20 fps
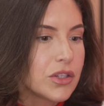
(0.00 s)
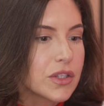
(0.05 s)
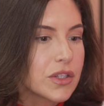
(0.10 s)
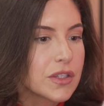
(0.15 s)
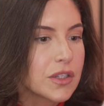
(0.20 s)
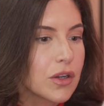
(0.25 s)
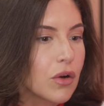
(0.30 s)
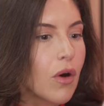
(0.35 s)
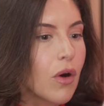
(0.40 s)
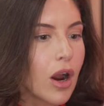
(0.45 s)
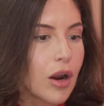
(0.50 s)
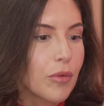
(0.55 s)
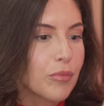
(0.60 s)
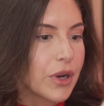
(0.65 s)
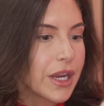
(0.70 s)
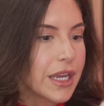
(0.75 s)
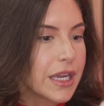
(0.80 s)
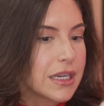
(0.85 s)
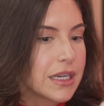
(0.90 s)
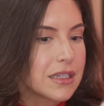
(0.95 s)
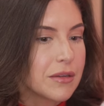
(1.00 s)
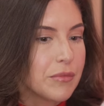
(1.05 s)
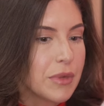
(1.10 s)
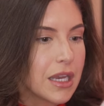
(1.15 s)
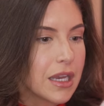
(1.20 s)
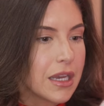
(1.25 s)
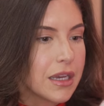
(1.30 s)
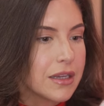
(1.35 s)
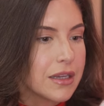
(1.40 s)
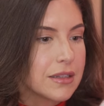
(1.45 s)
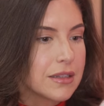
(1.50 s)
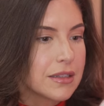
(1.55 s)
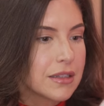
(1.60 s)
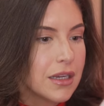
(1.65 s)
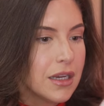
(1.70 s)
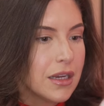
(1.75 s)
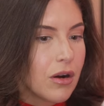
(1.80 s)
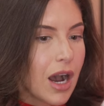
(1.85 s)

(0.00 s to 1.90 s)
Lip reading: just so heartbreaking to me is